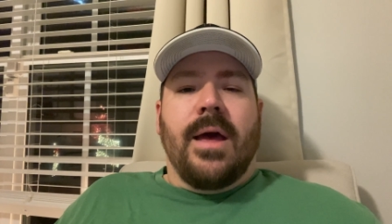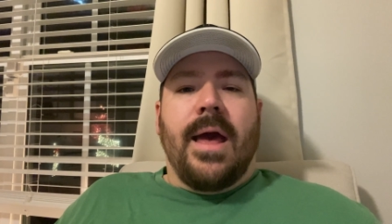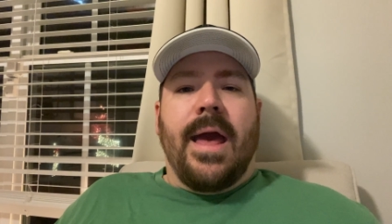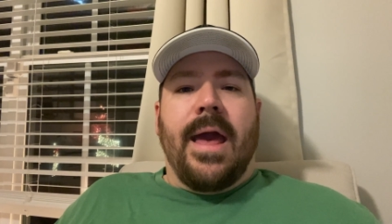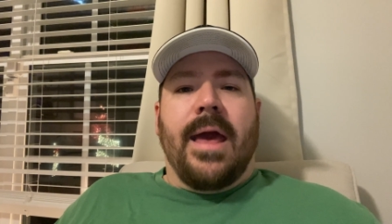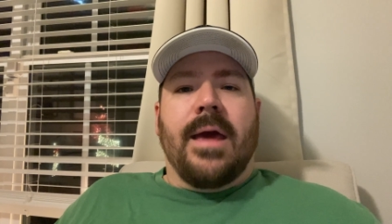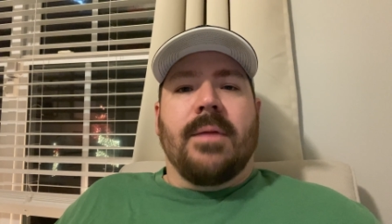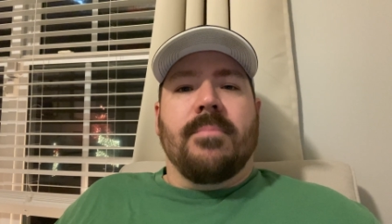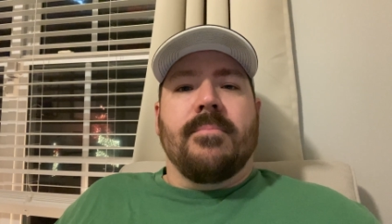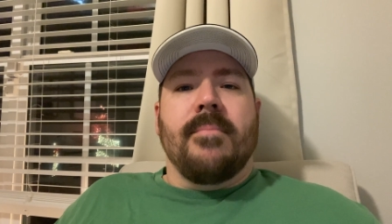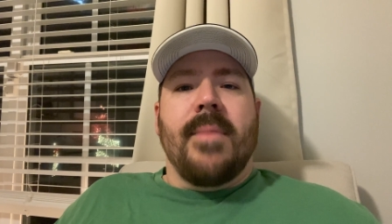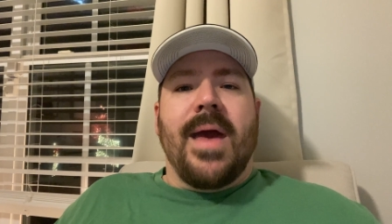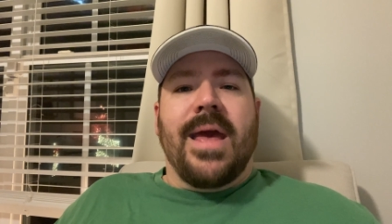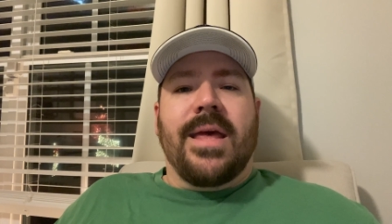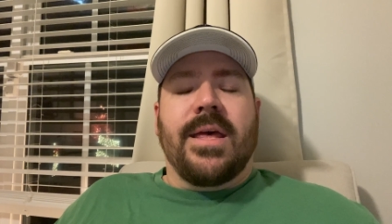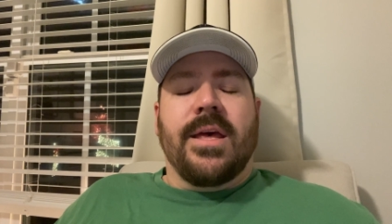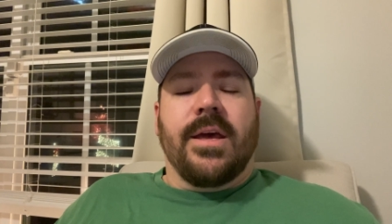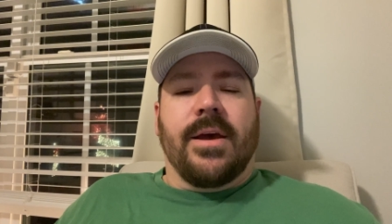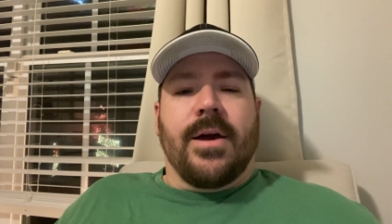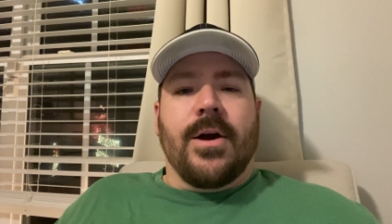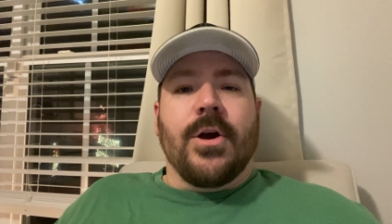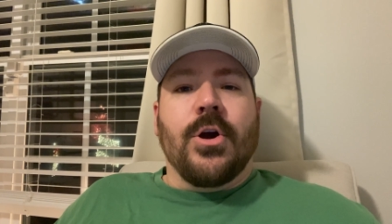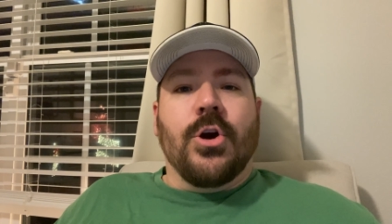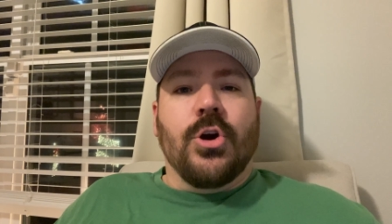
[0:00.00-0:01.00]
and
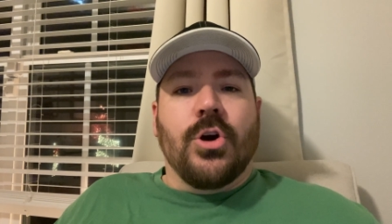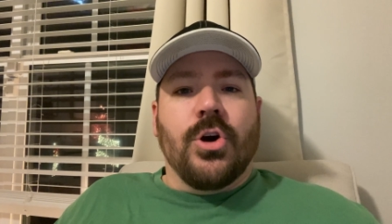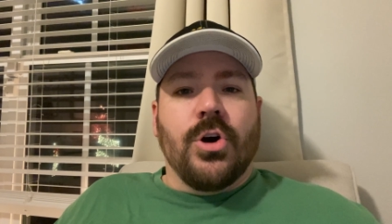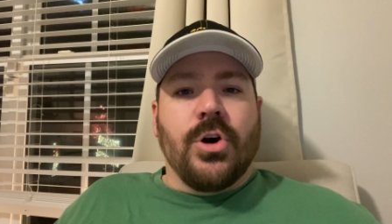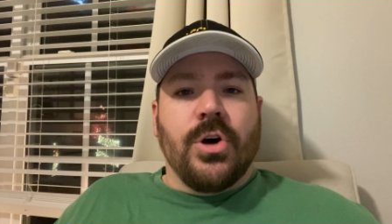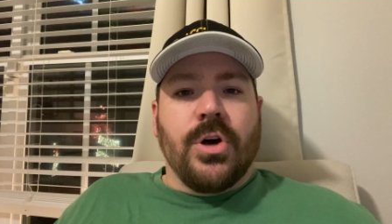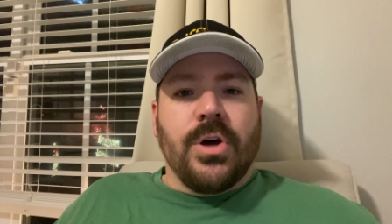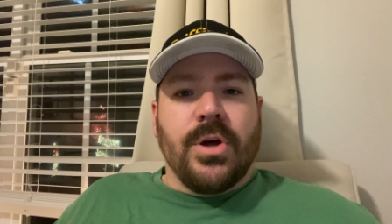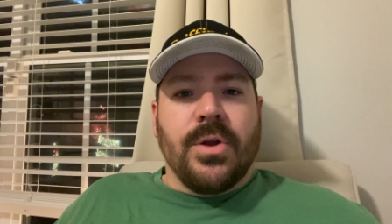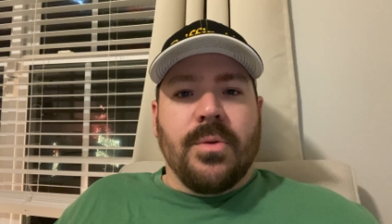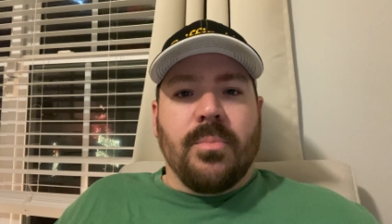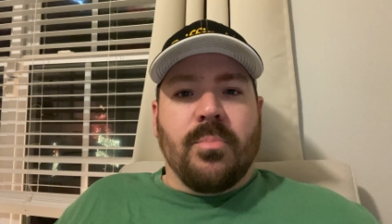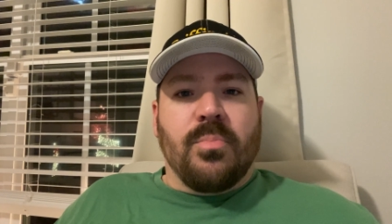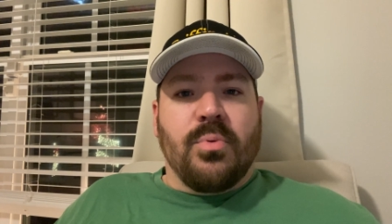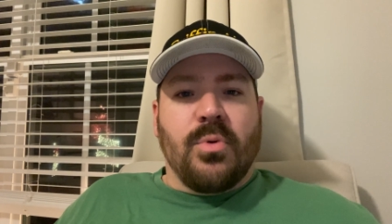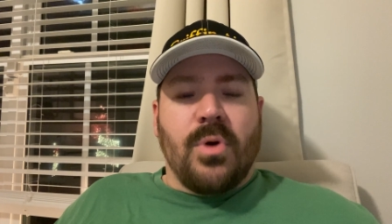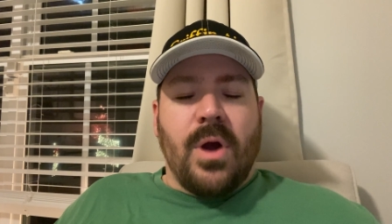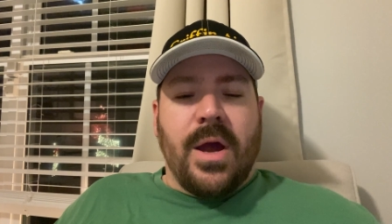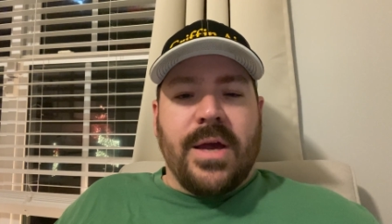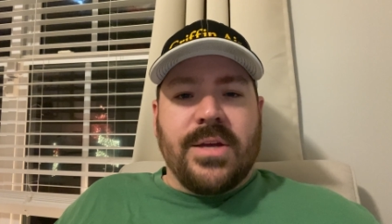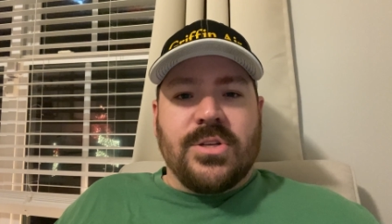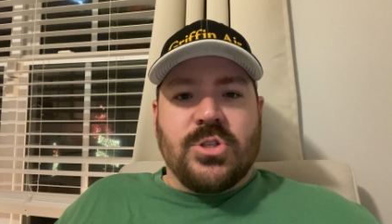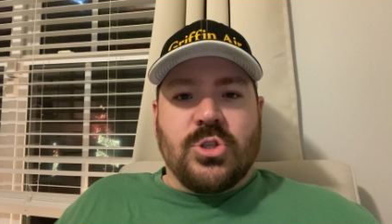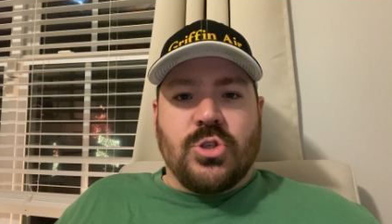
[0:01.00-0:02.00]
making a good
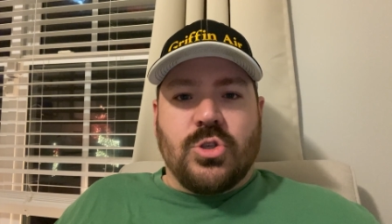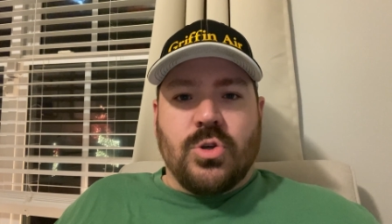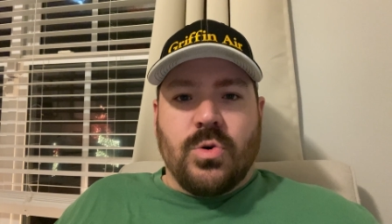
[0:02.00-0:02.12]
brazed